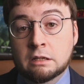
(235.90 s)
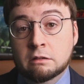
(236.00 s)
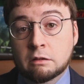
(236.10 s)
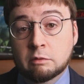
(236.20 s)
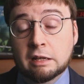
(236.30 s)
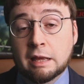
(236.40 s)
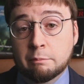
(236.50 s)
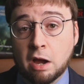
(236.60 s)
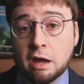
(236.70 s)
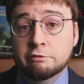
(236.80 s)
Well, a
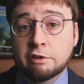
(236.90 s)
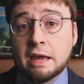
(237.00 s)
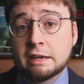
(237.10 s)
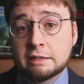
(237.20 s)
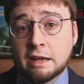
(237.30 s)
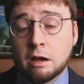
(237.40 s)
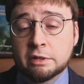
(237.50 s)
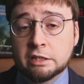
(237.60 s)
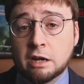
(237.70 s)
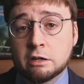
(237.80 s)
modified
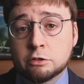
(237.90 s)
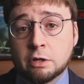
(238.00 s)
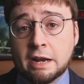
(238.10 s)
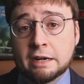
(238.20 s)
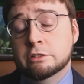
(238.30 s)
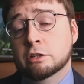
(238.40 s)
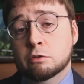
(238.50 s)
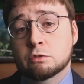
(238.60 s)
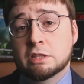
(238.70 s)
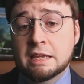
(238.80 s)
endowment contract, to
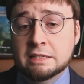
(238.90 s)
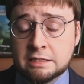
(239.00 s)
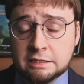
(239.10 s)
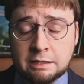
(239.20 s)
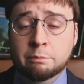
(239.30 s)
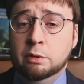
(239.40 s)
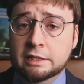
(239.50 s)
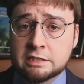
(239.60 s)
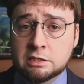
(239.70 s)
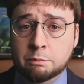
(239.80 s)
use the simplest